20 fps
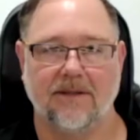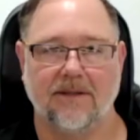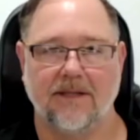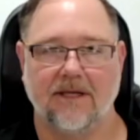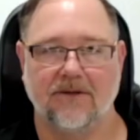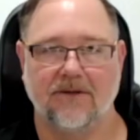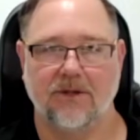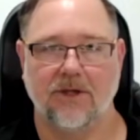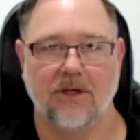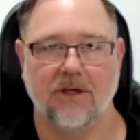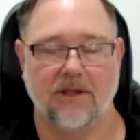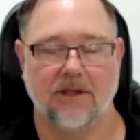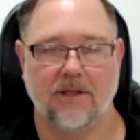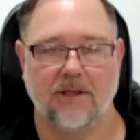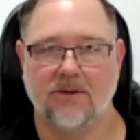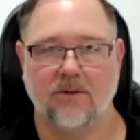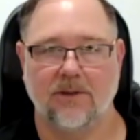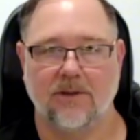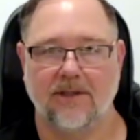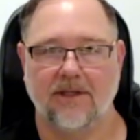they'll turn
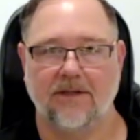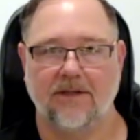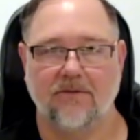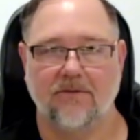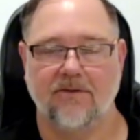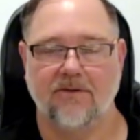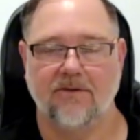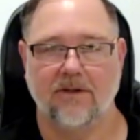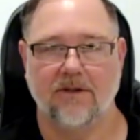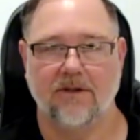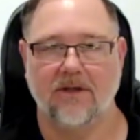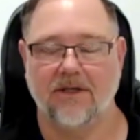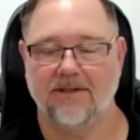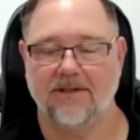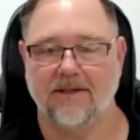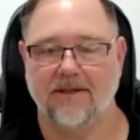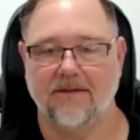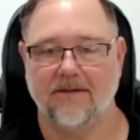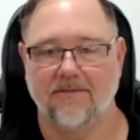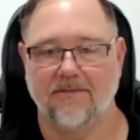into a liquid
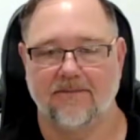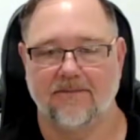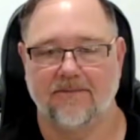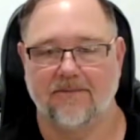fertilizer.